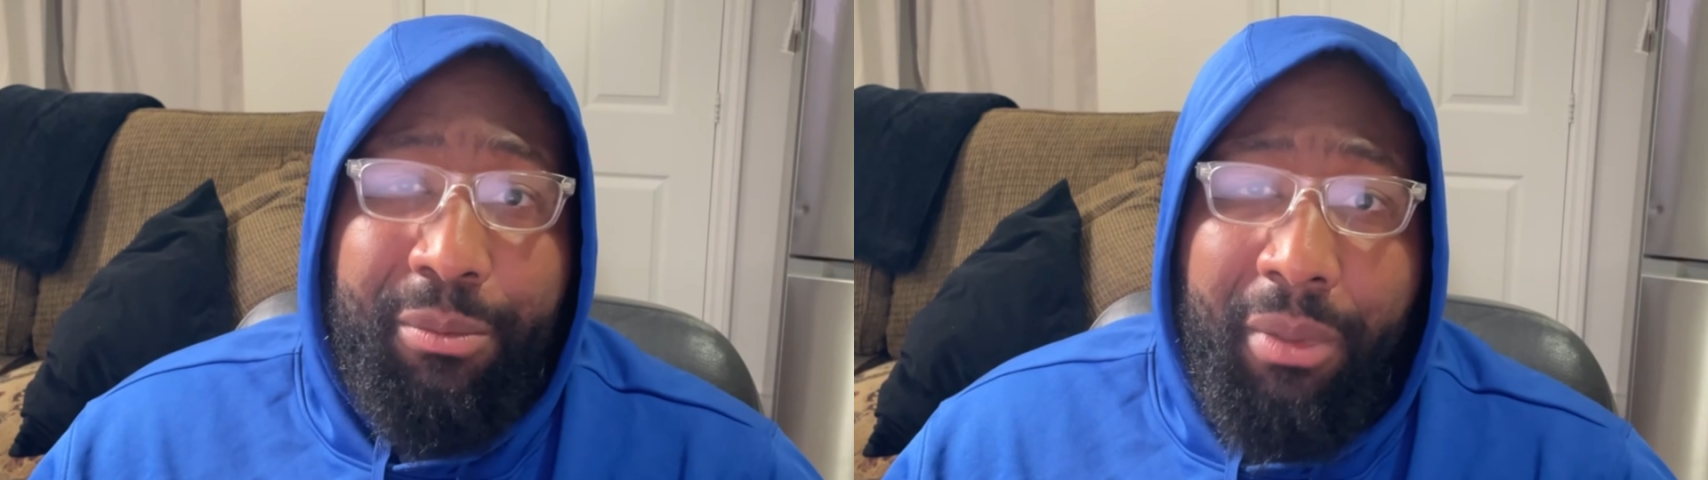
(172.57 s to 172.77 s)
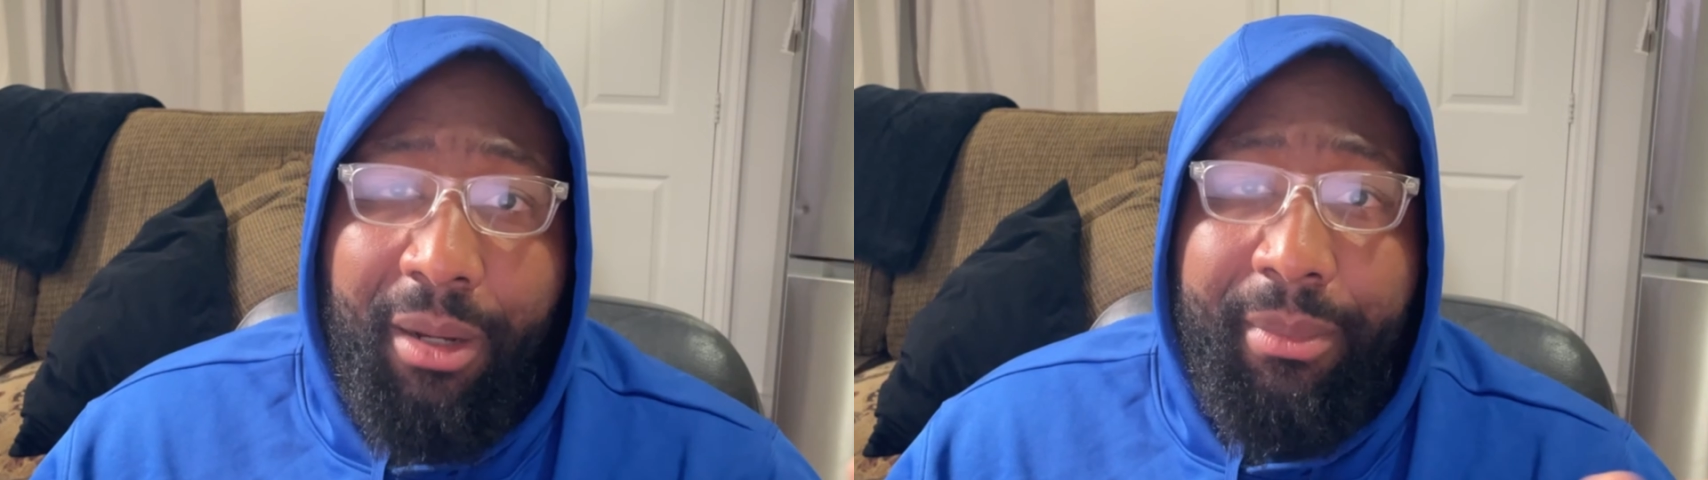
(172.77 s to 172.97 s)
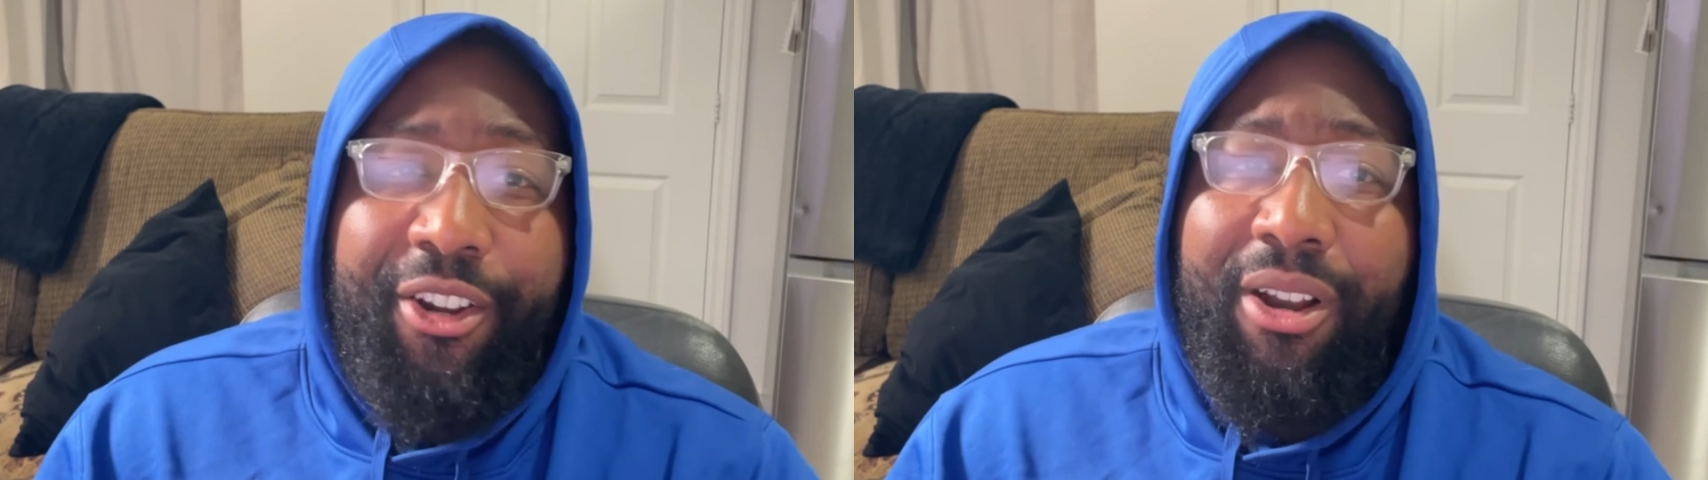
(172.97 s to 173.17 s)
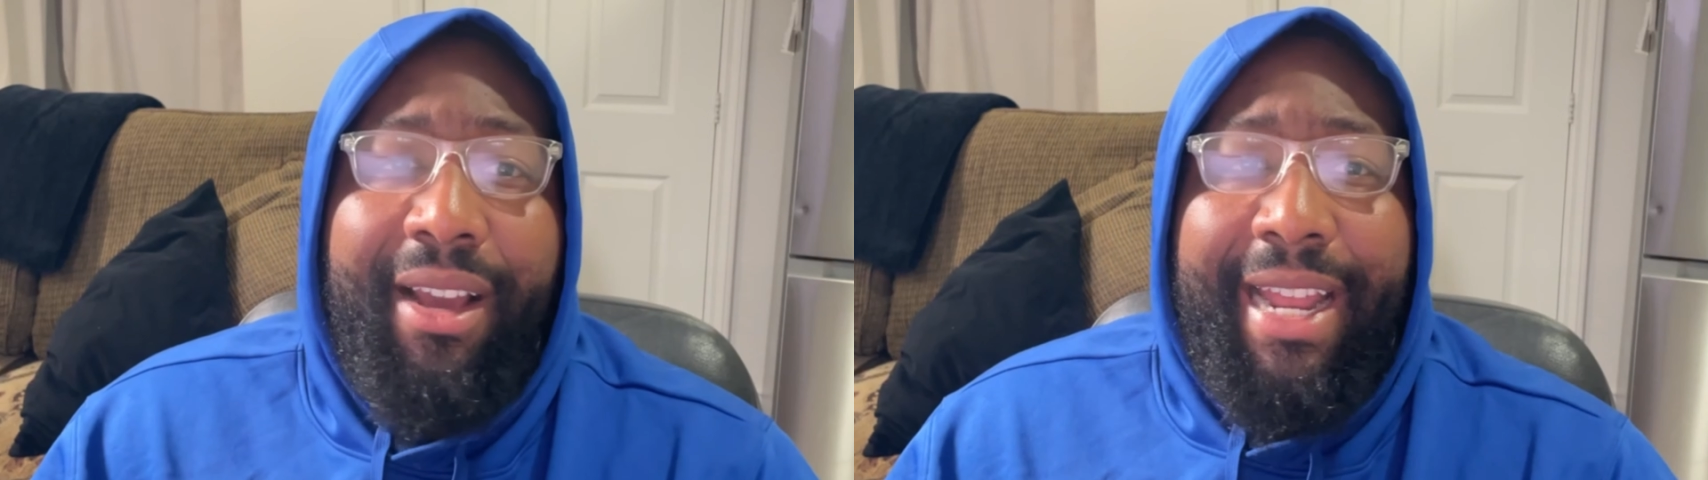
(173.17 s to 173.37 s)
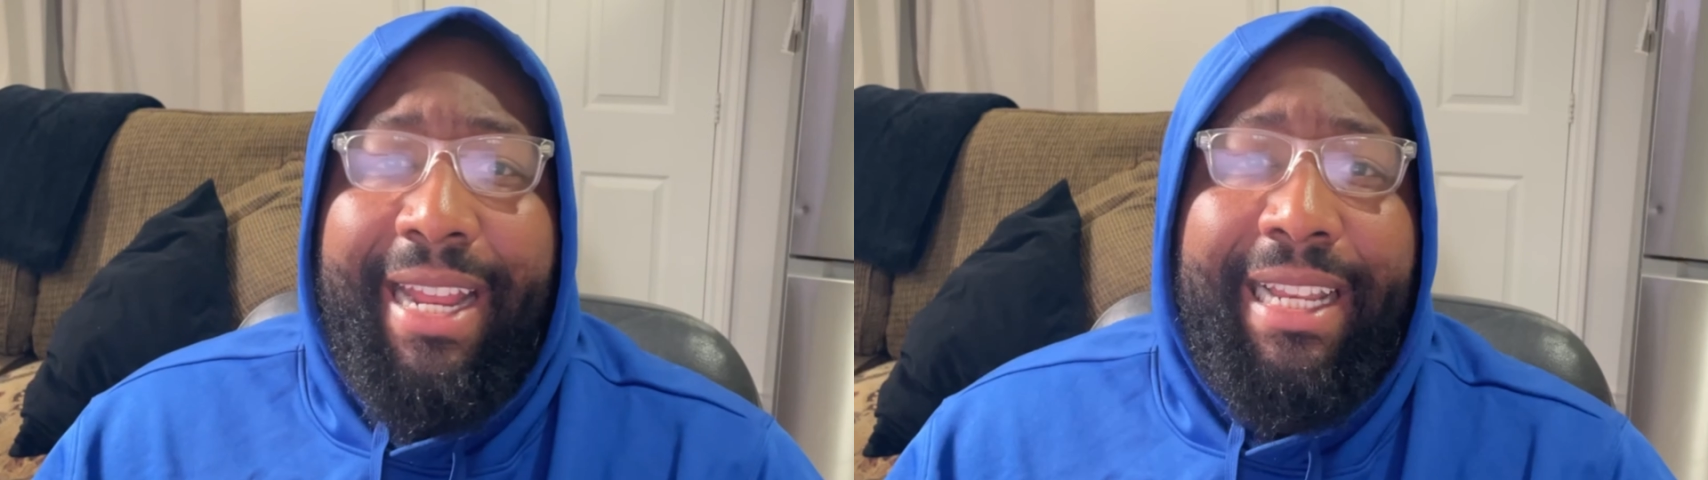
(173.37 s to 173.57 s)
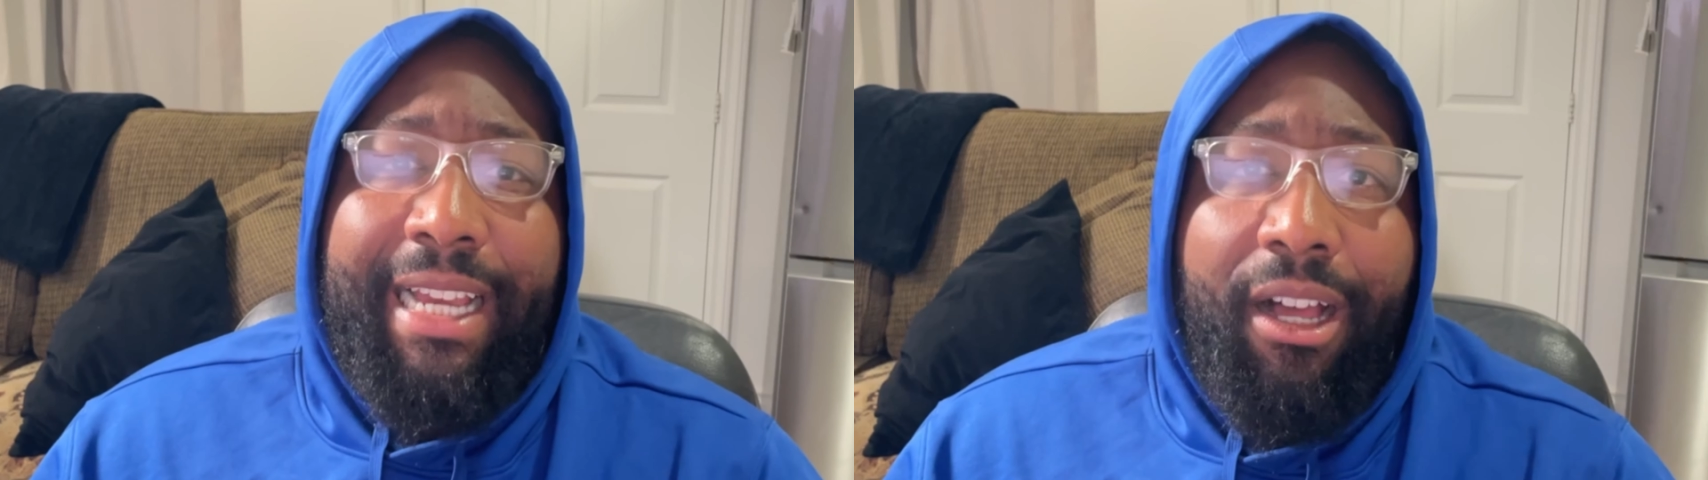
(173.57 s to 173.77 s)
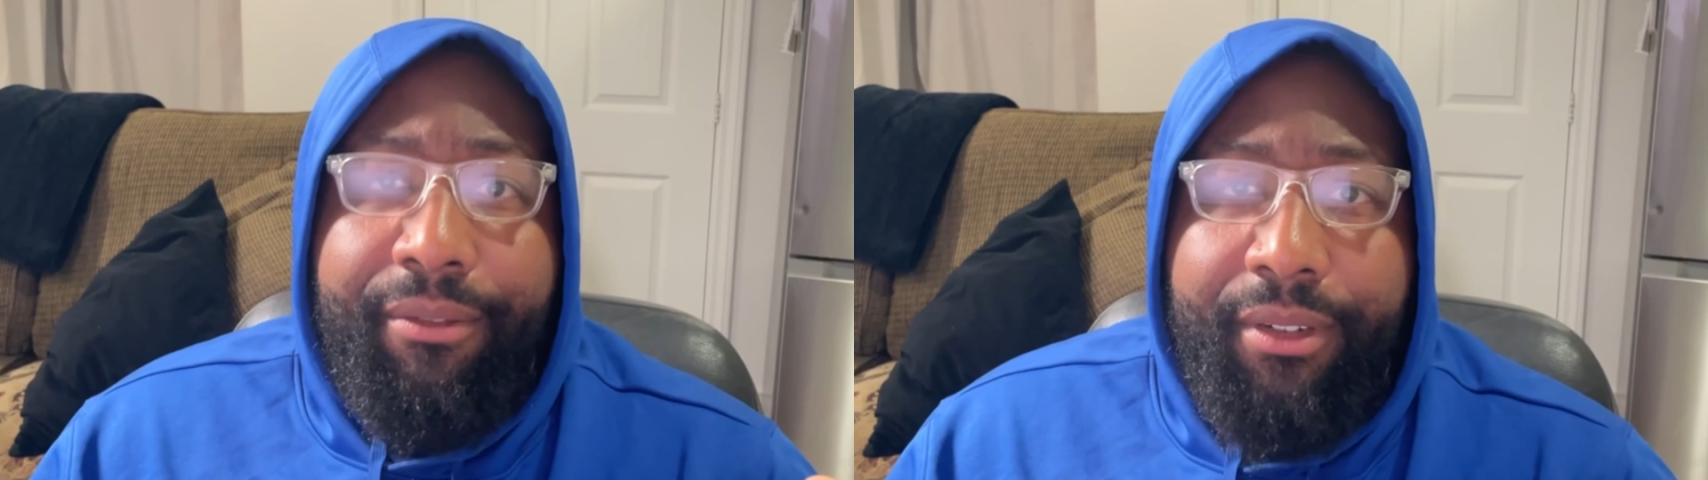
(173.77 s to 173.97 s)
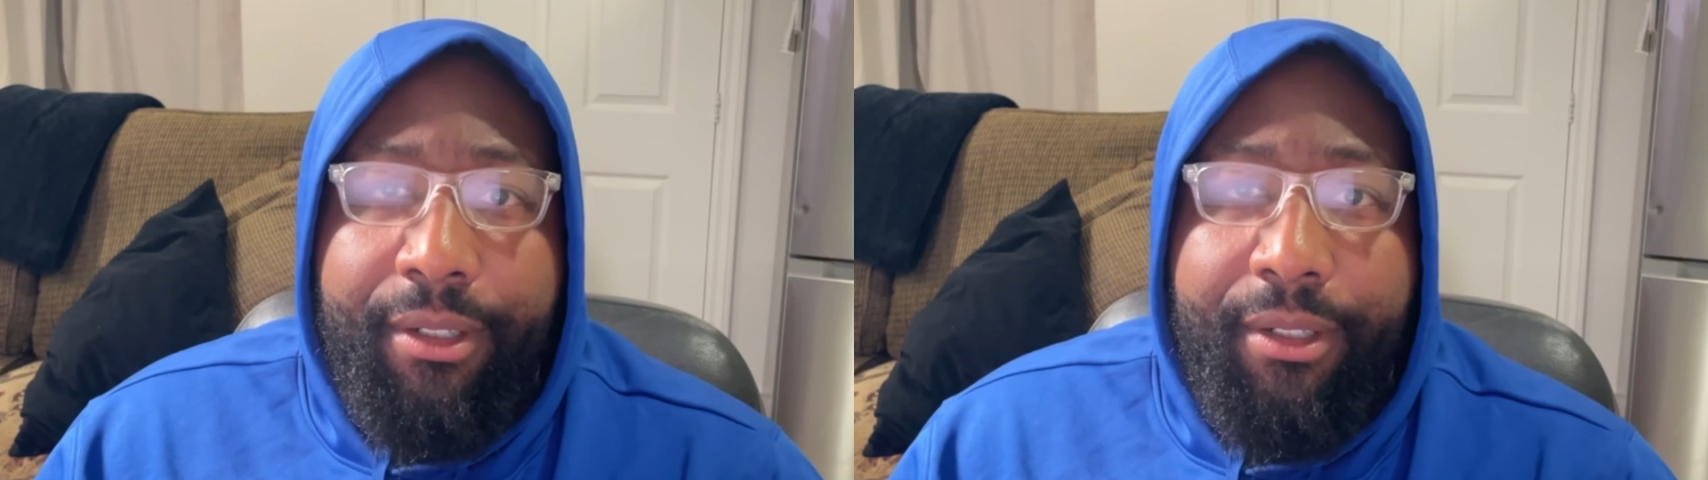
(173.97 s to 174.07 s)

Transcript: pumped. You're not getting any alpha.